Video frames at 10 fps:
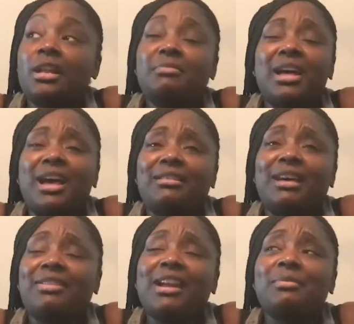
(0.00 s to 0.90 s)
And I'm not.
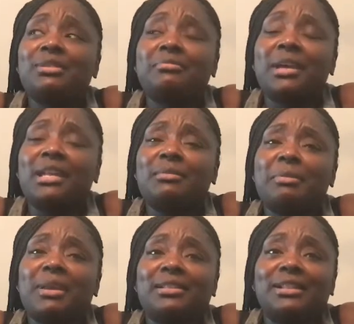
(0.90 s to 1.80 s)
I think I was a man in my
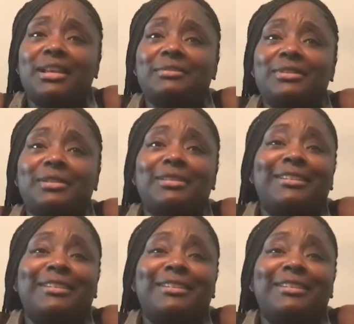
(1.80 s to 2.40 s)
past life, so